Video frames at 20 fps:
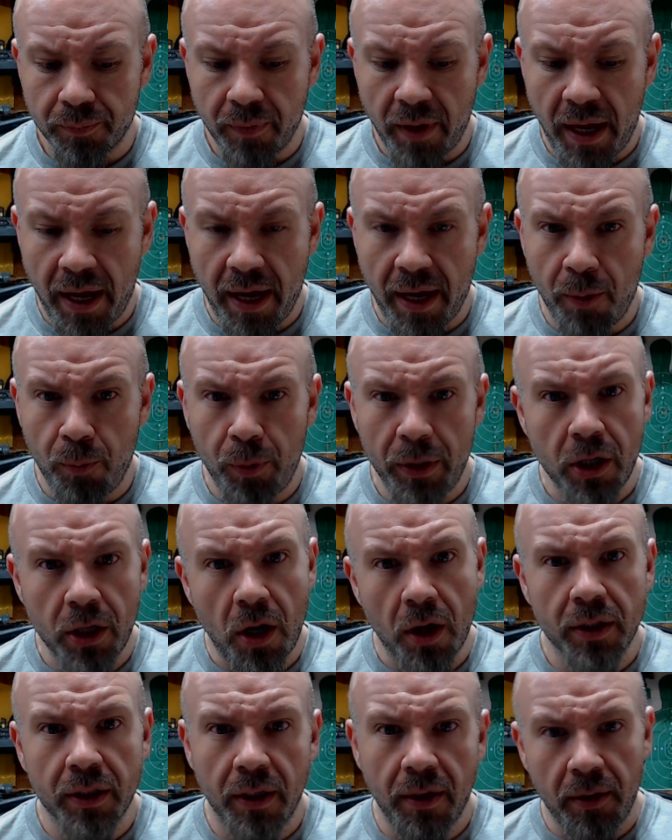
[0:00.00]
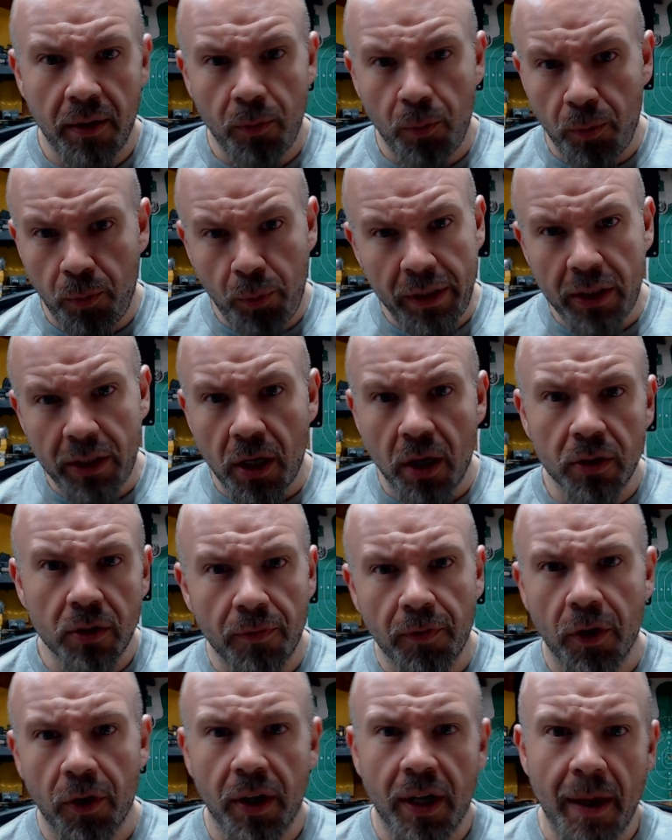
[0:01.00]
And we talked
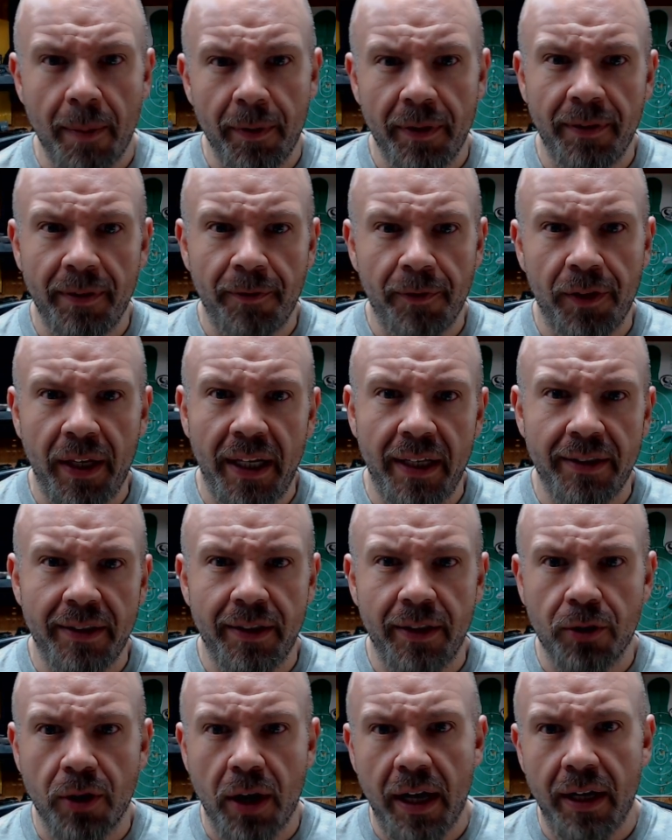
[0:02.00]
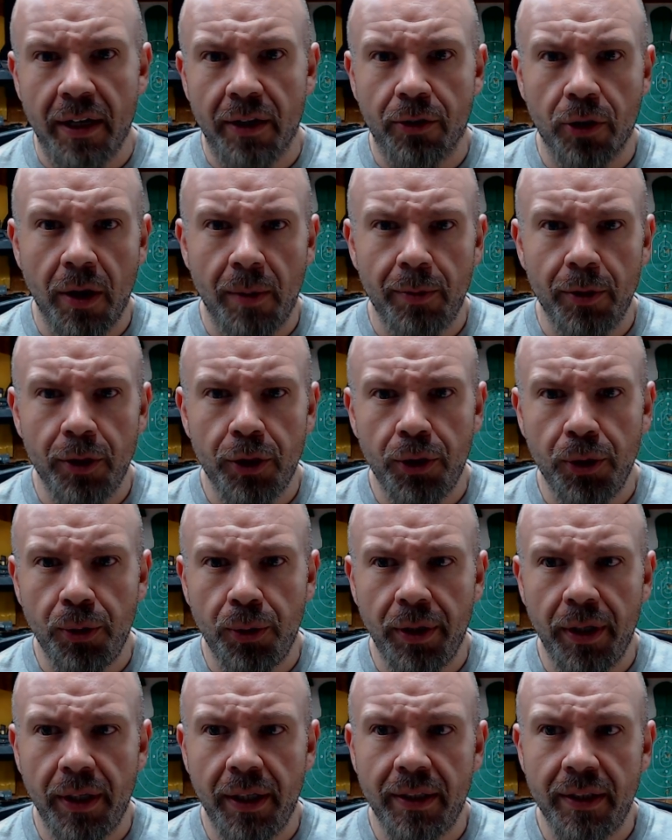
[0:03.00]
over a couple different things to try to troubleshoot
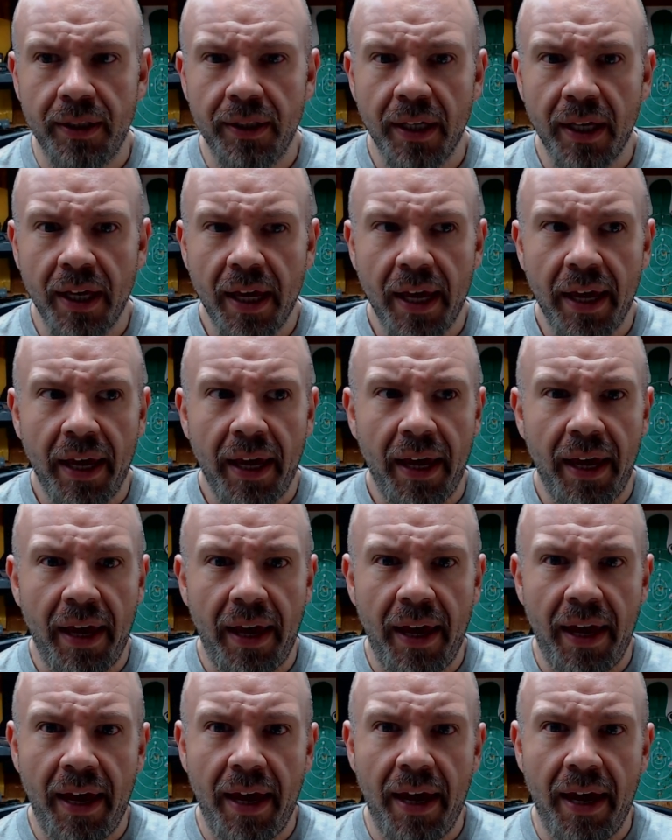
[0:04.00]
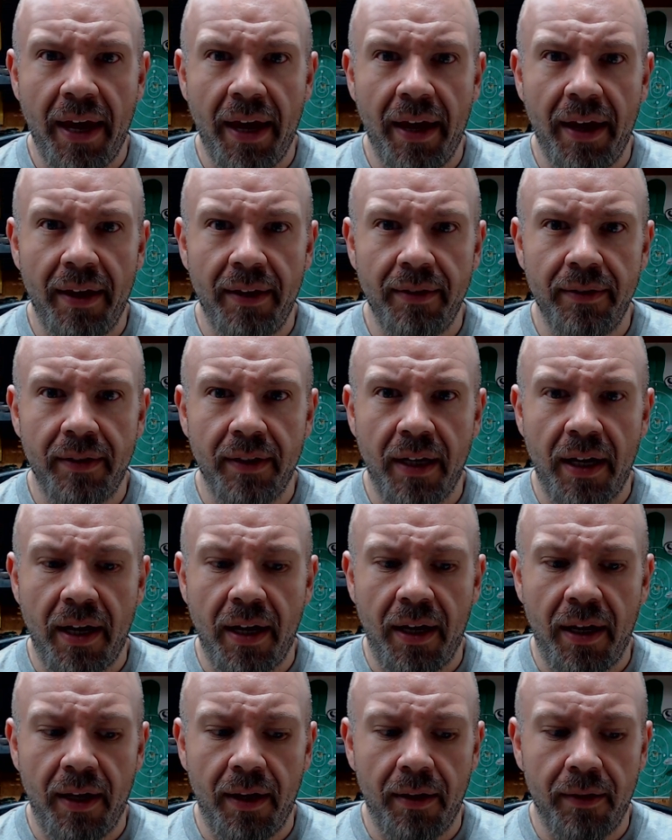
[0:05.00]
it and
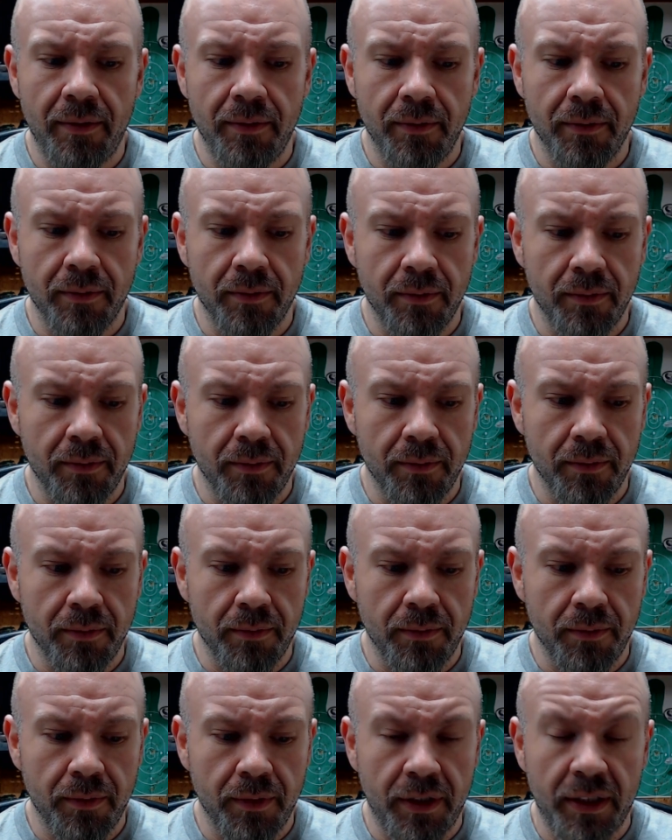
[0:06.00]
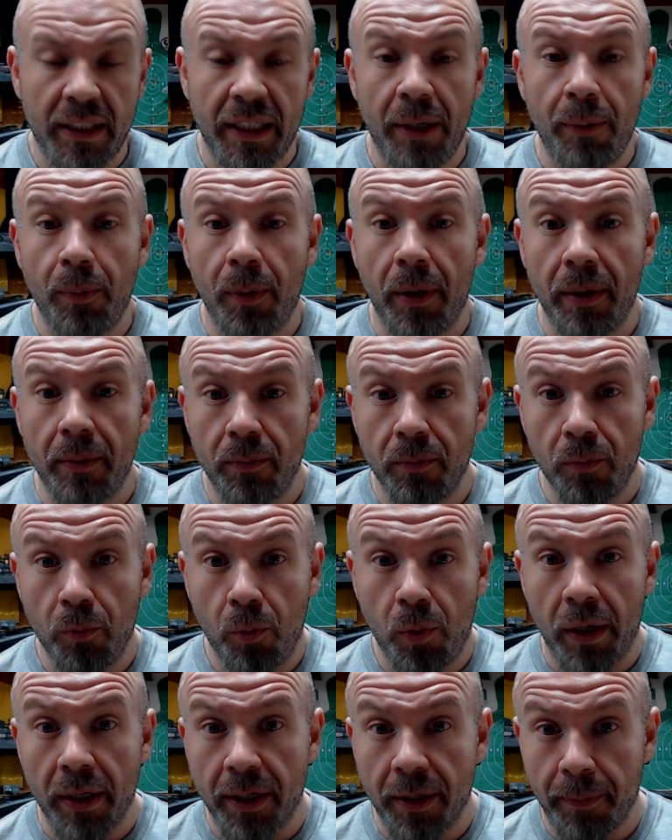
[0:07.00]
see
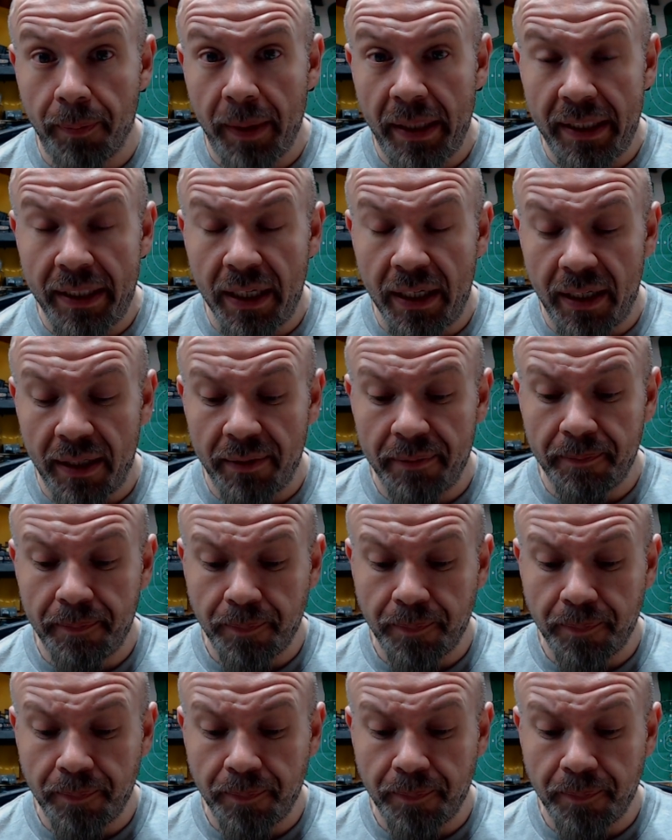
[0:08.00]
what could be done.